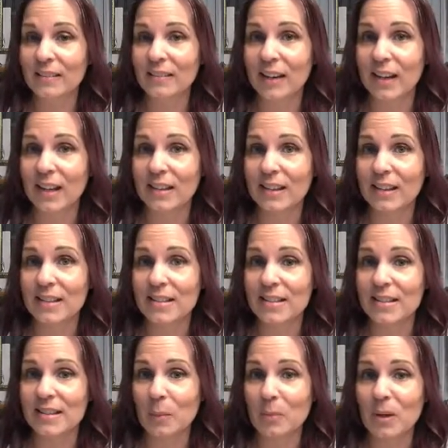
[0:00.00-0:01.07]
right? That's
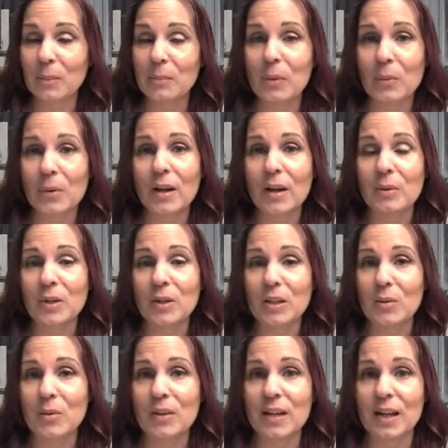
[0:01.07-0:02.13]
step number one. We
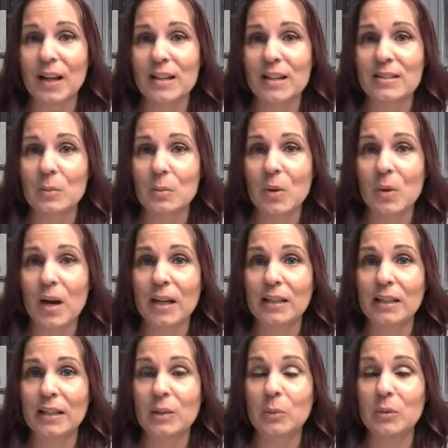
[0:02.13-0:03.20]
know that x and y
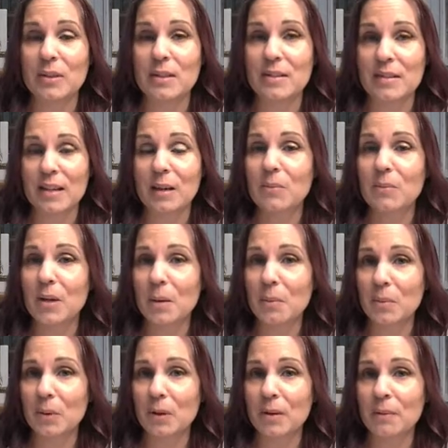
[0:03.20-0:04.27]
equal the same
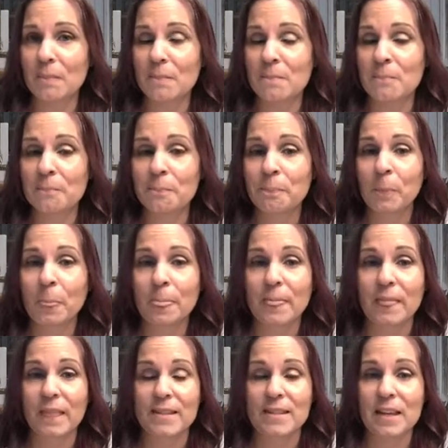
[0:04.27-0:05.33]
number,
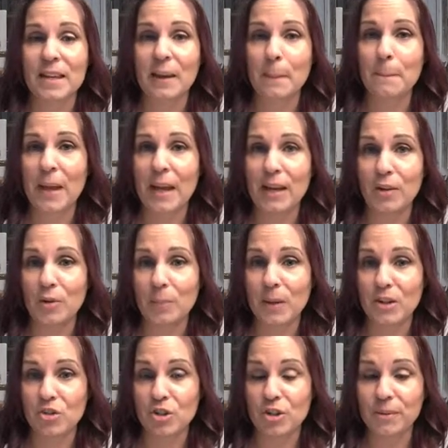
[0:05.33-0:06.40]
the same angle
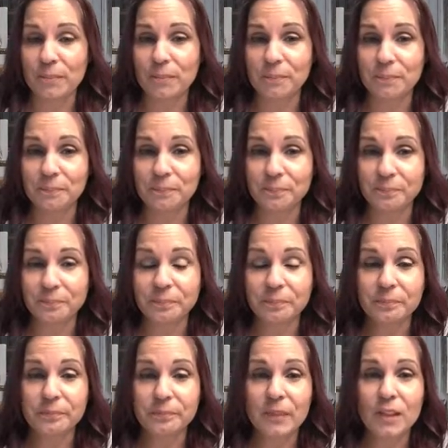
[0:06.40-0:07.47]
measure.
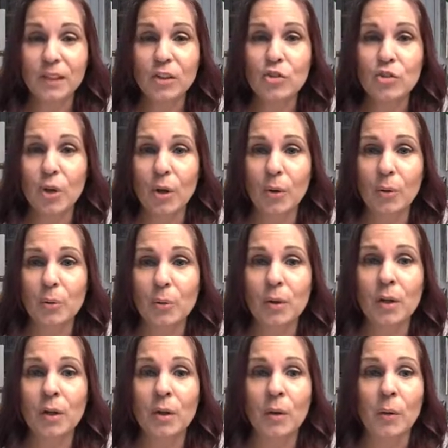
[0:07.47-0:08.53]
So,
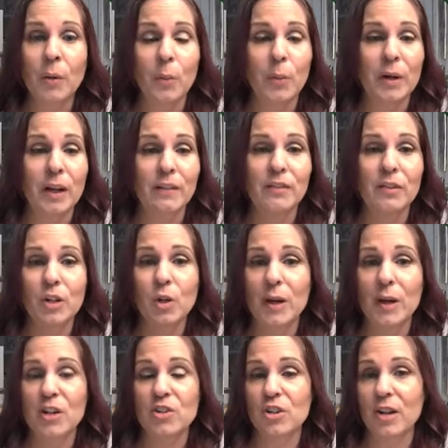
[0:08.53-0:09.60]
whatever
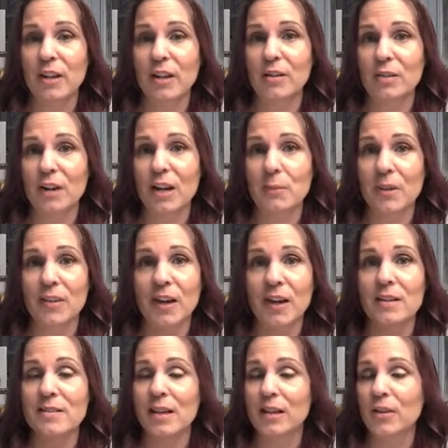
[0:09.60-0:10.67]
equation I can write with
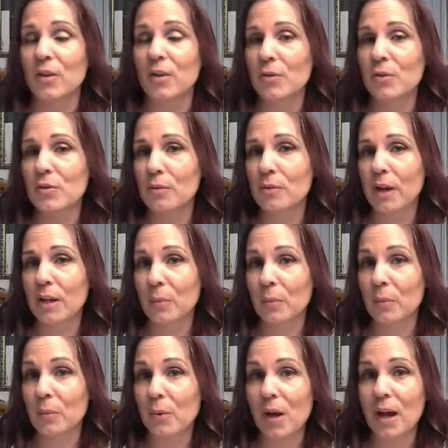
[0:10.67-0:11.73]
x, I could also write it
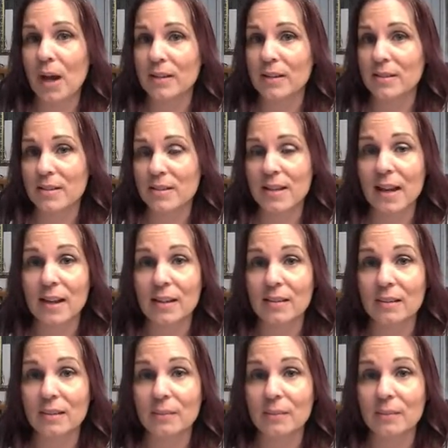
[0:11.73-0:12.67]
with y instead.